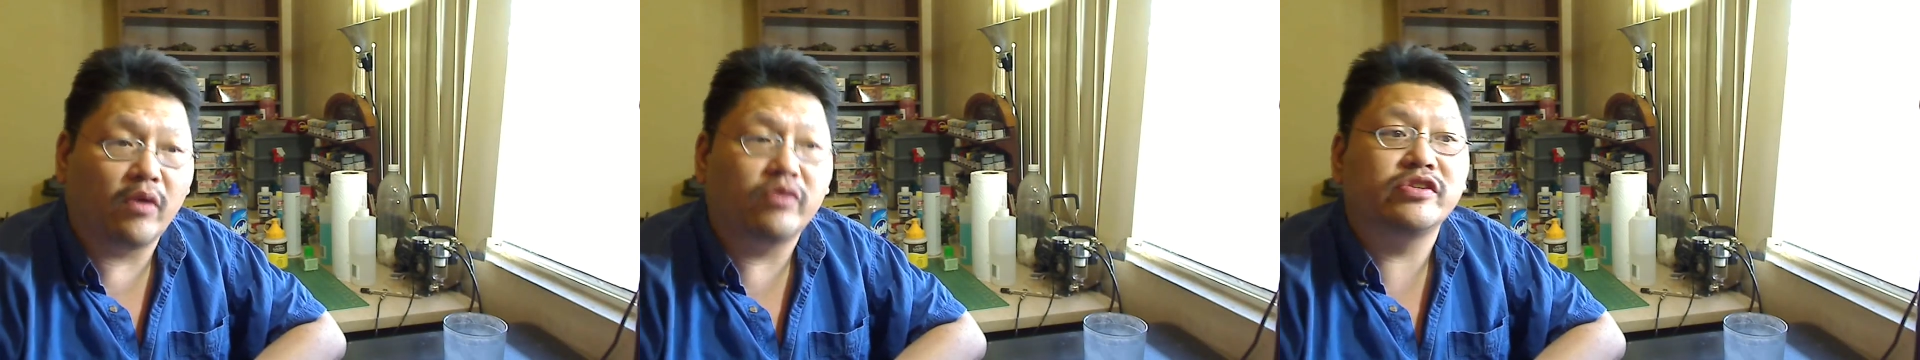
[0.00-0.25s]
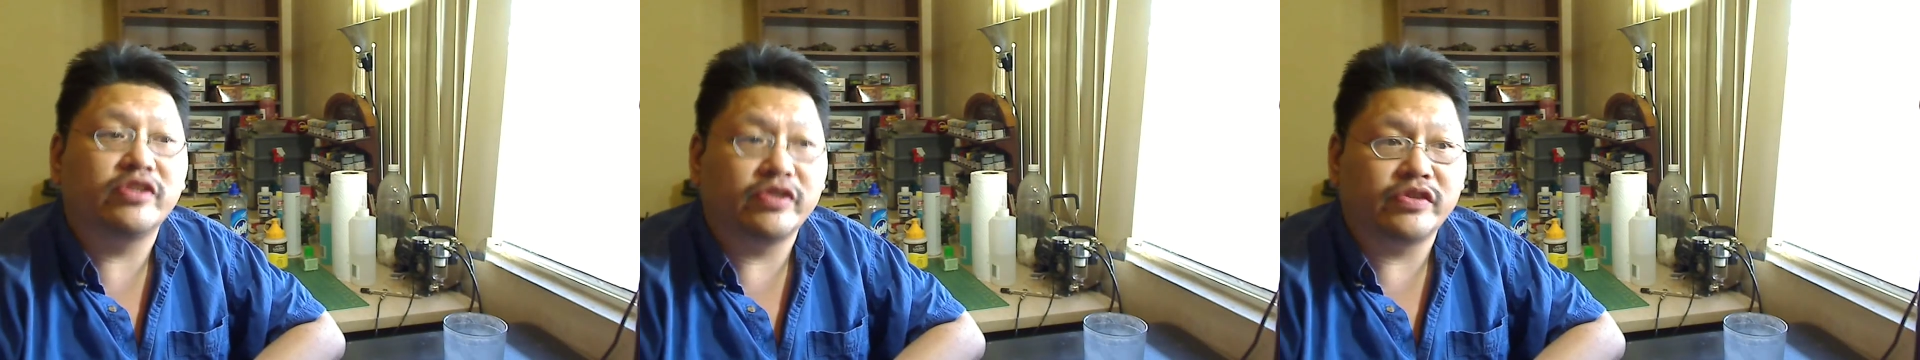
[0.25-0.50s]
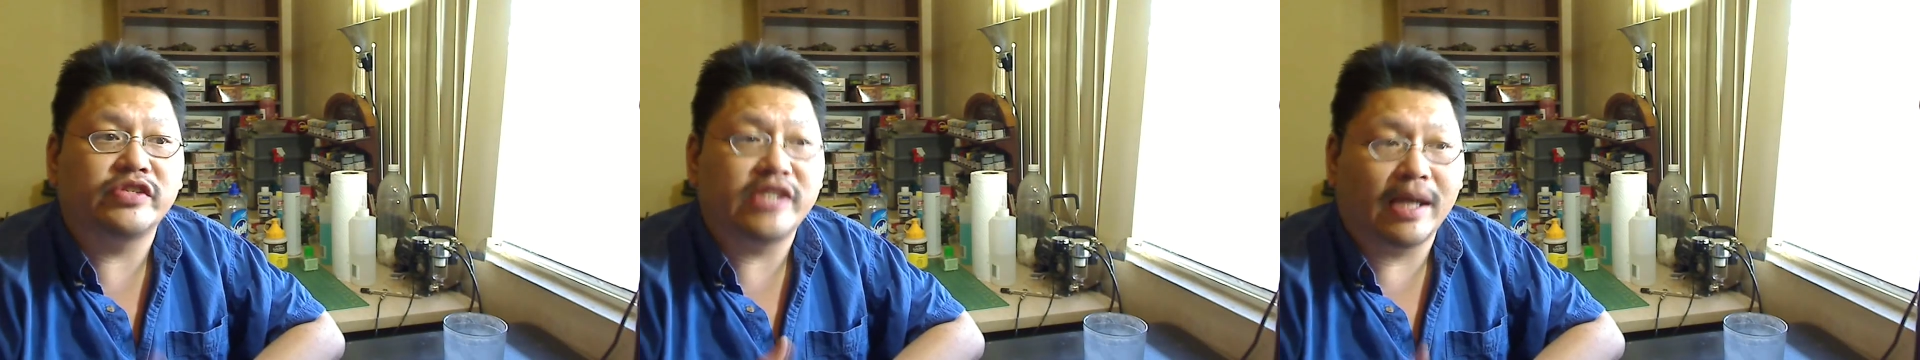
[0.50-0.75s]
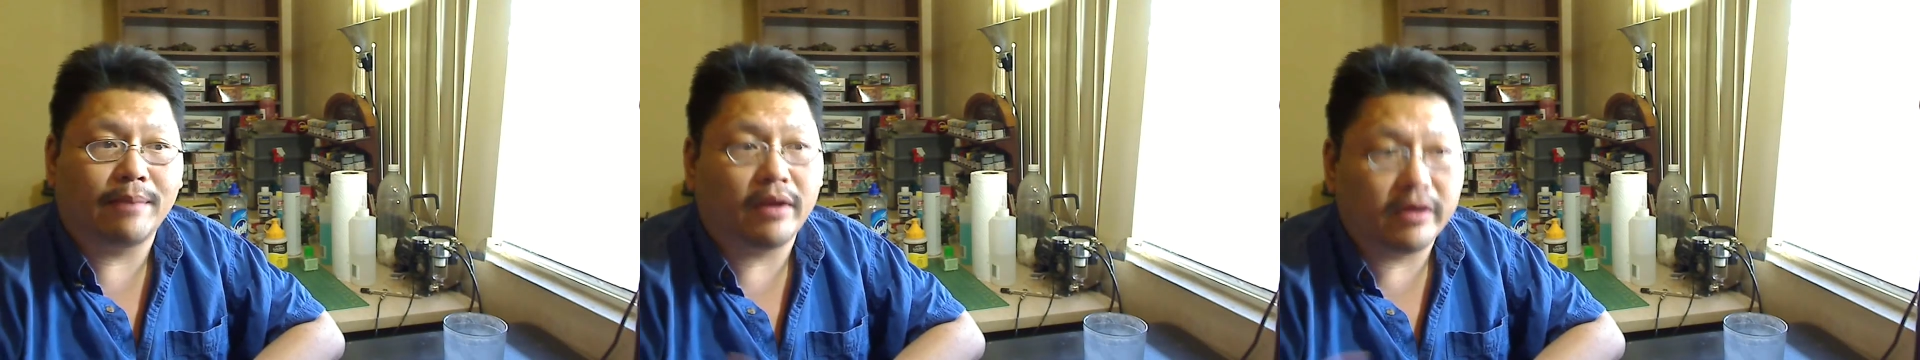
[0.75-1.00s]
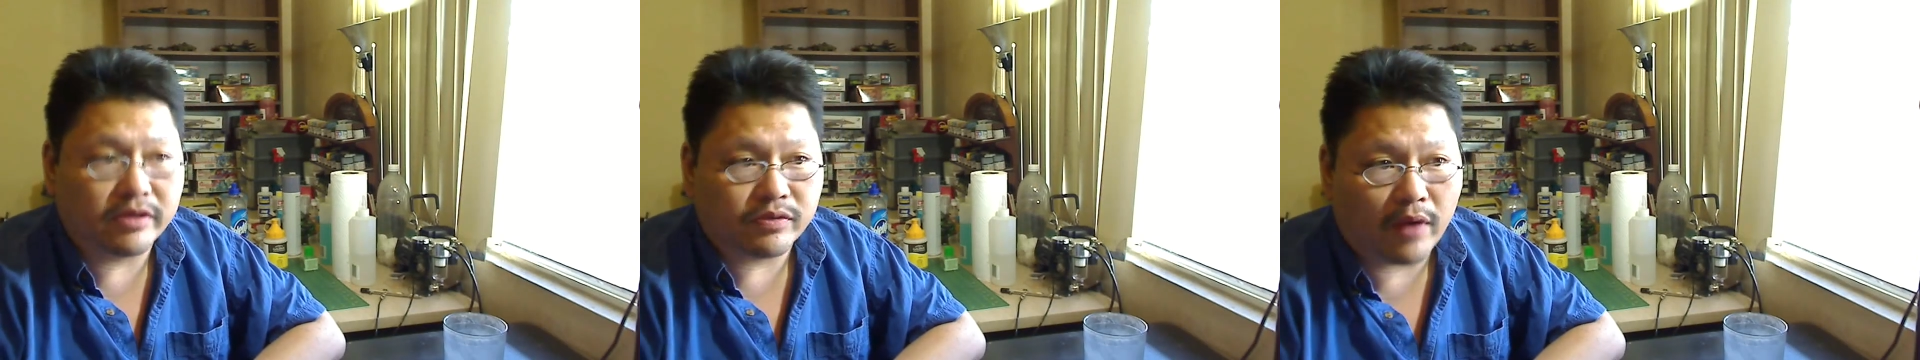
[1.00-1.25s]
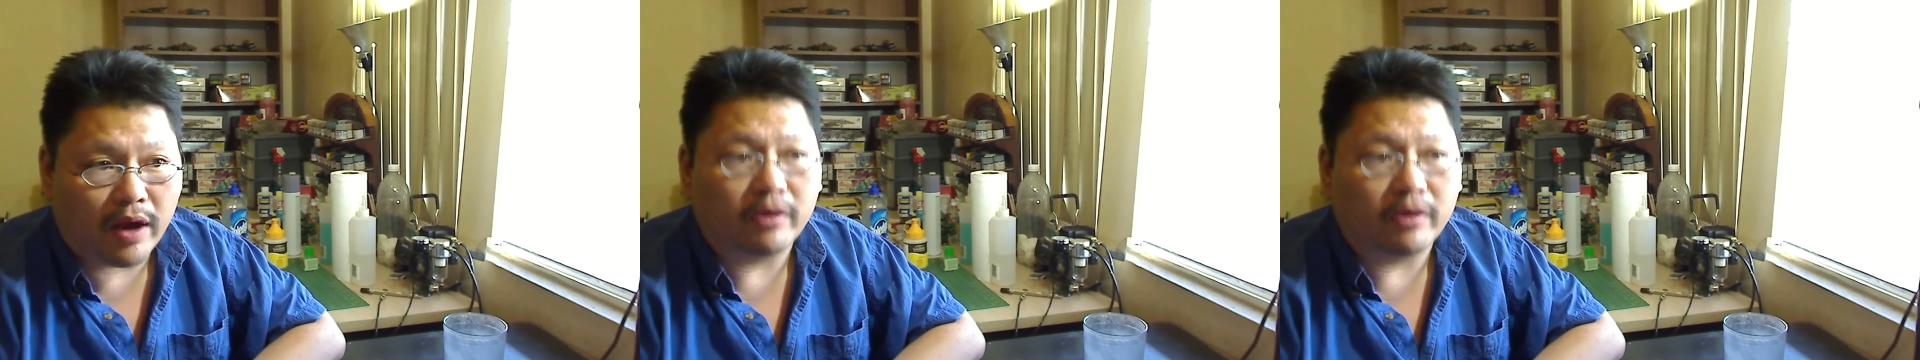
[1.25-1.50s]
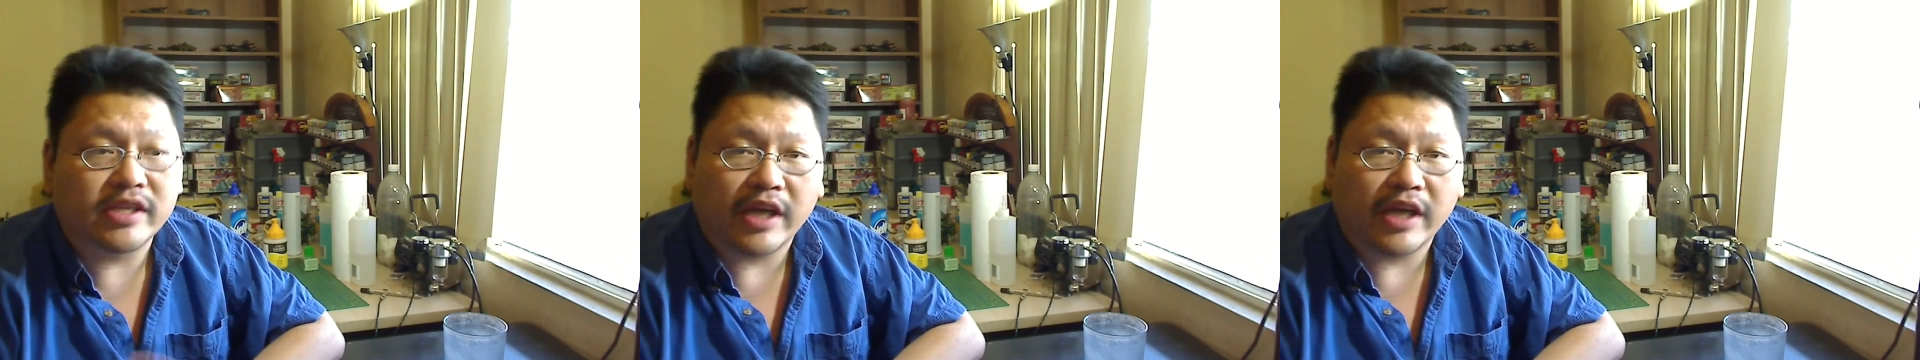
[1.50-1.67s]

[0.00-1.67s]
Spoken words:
own YouTube channel as well,